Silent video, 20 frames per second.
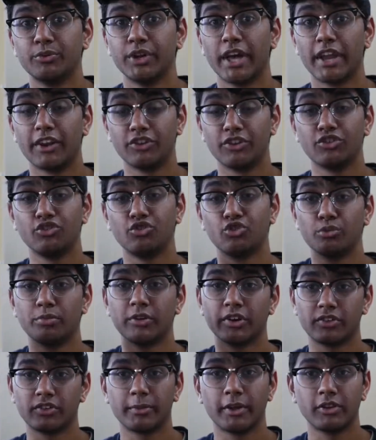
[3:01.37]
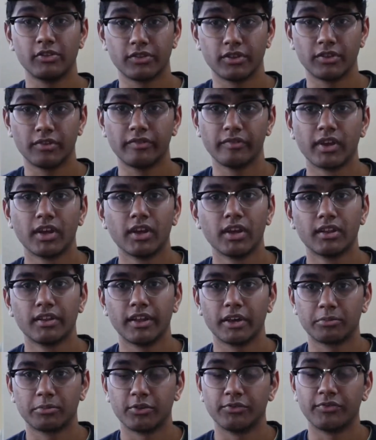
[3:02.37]
get into super expensive,
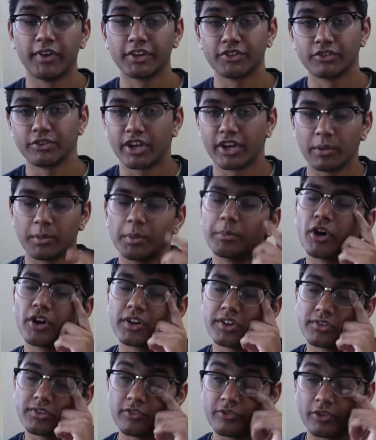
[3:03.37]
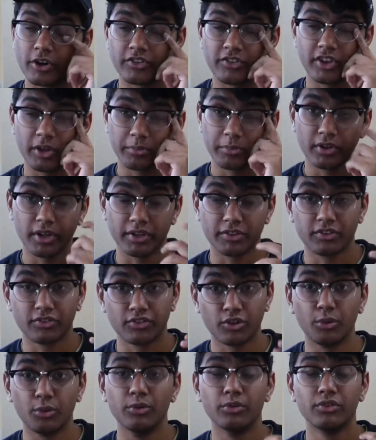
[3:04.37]
professional camera bodies. For example, the
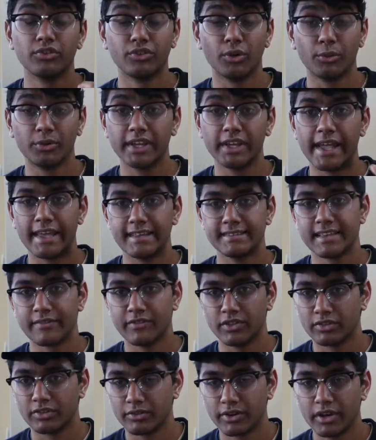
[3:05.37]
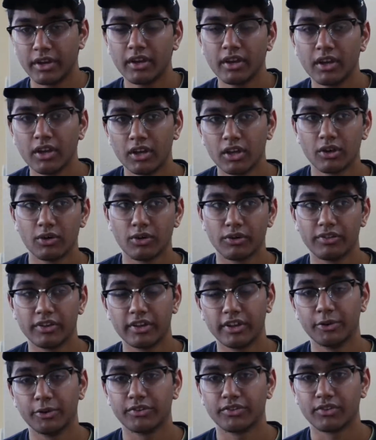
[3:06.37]
Sony a7 III or the
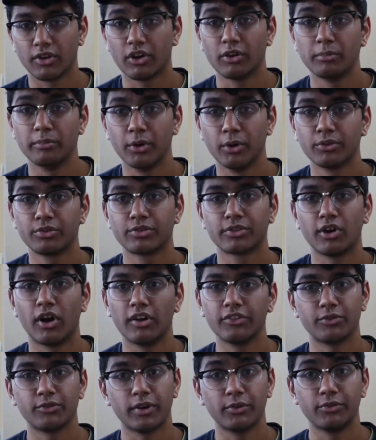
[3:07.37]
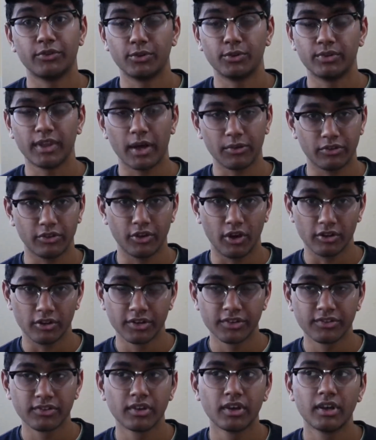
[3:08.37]
EOS R both cost around
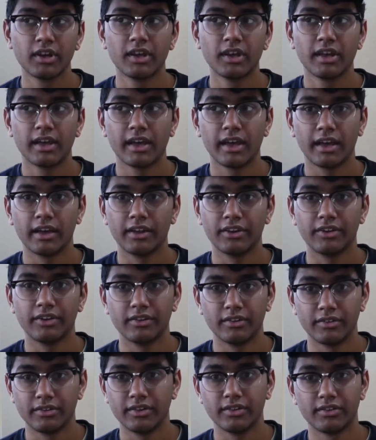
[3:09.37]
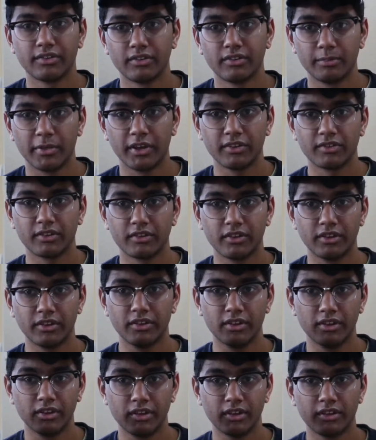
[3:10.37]
$2,000, and this is basically
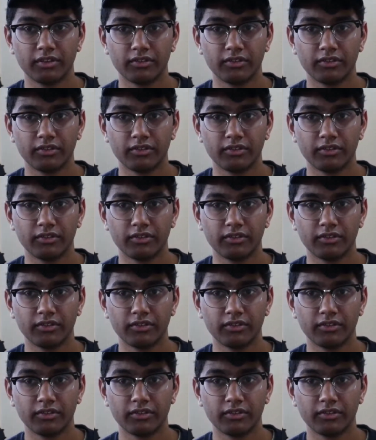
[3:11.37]
the